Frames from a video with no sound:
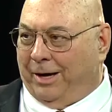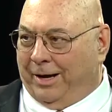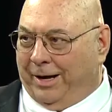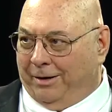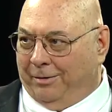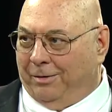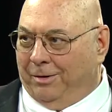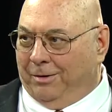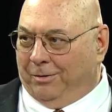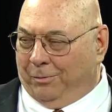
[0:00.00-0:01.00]
out how to
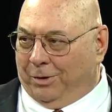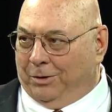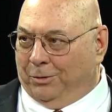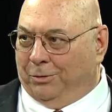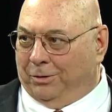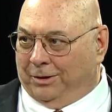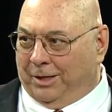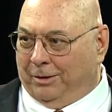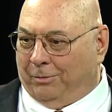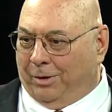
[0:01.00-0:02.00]
reduce the
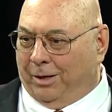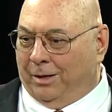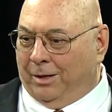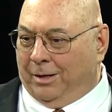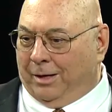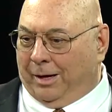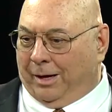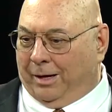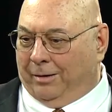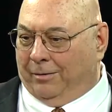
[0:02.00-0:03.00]
death rate.
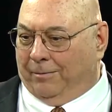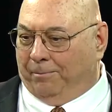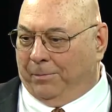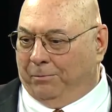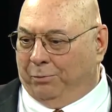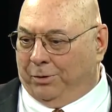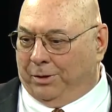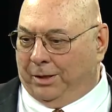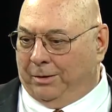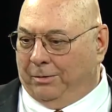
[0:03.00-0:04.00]
And
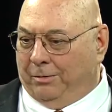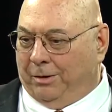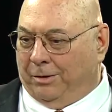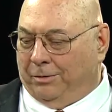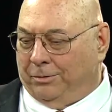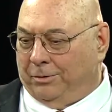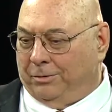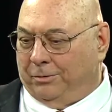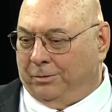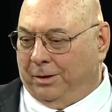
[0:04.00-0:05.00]
particularly there's
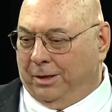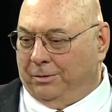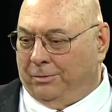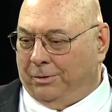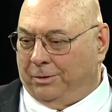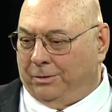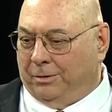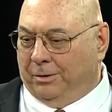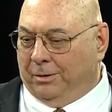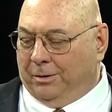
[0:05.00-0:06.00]
this interest
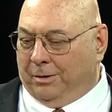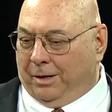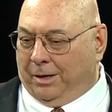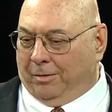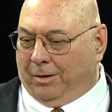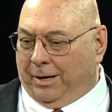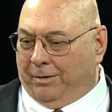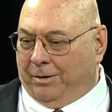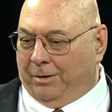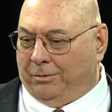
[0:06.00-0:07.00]
in a lot
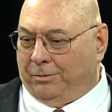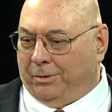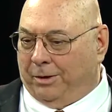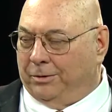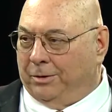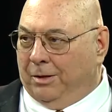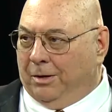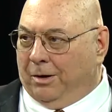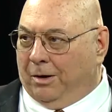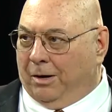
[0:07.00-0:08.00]
of countries
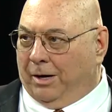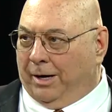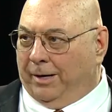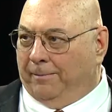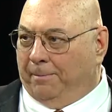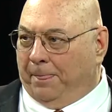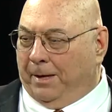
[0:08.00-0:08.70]
on